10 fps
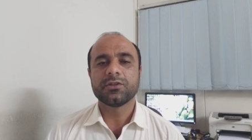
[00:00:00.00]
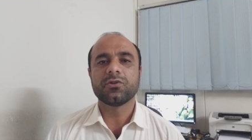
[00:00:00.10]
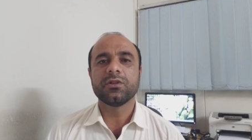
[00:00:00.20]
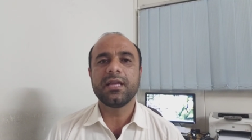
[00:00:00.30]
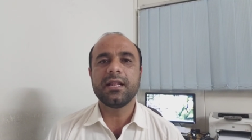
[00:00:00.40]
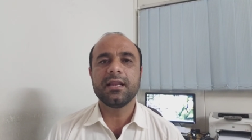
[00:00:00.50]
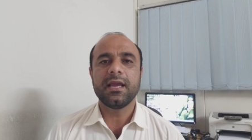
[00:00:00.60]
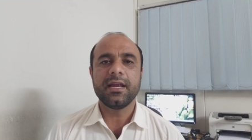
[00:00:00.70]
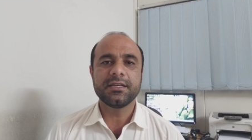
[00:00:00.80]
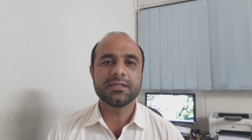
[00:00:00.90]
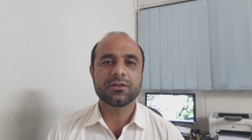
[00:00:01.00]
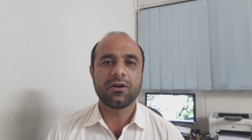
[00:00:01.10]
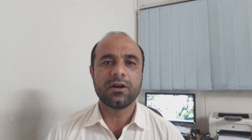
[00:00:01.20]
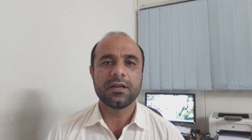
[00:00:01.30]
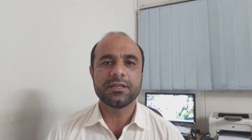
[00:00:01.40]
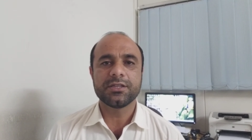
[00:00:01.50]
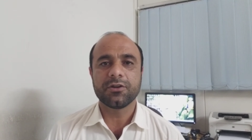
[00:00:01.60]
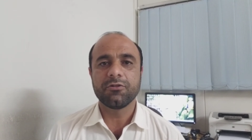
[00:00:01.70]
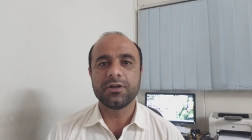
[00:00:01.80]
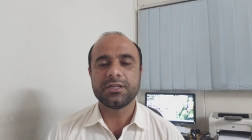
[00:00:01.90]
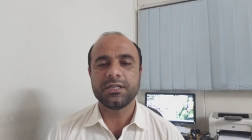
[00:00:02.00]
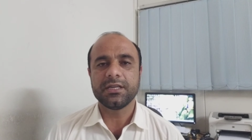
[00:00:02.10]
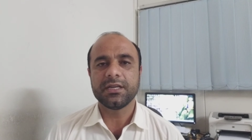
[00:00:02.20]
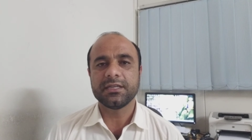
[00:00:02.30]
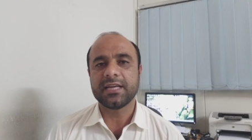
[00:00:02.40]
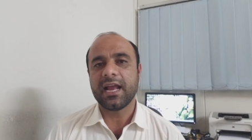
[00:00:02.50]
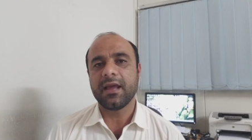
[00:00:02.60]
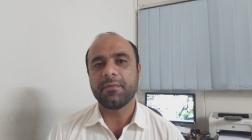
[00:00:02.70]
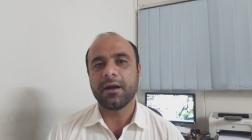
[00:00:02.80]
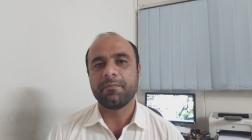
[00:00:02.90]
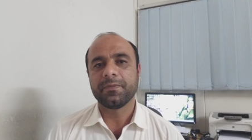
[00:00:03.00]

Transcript: So then it is called security dilemma.